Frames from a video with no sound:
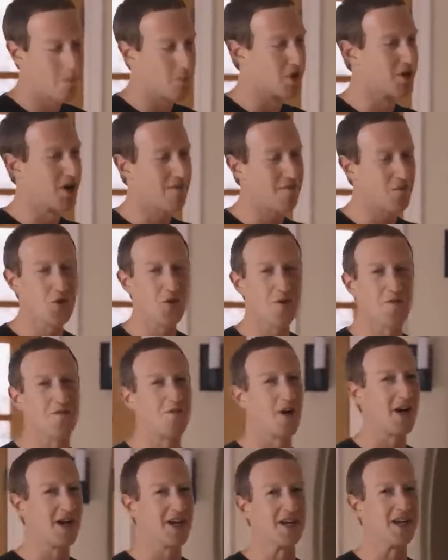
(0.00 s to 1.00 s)
But enough with the
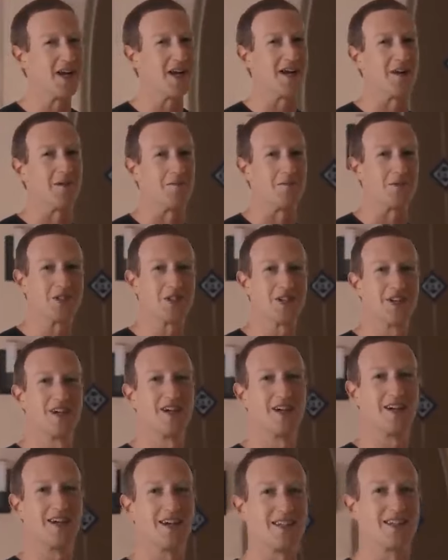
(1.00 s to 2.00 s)
fun and games.
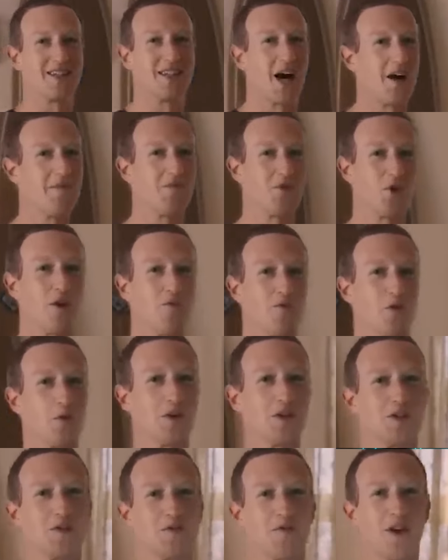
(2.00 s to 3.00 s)
It's time for
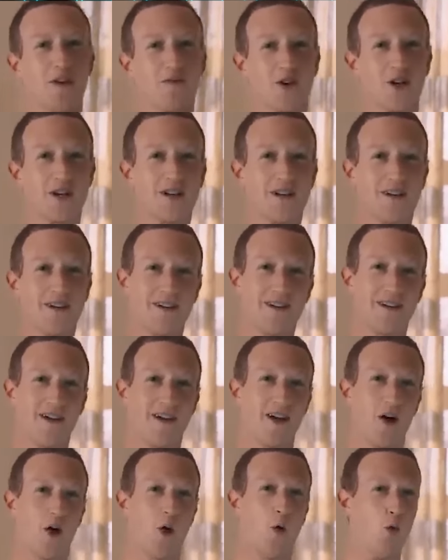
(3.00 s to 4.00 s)
everyone's favorite
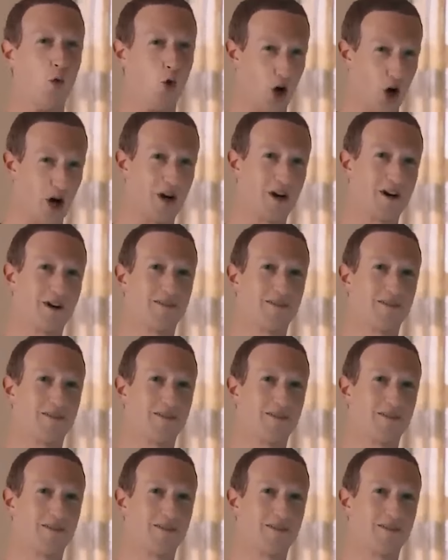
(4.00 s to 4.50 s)
work.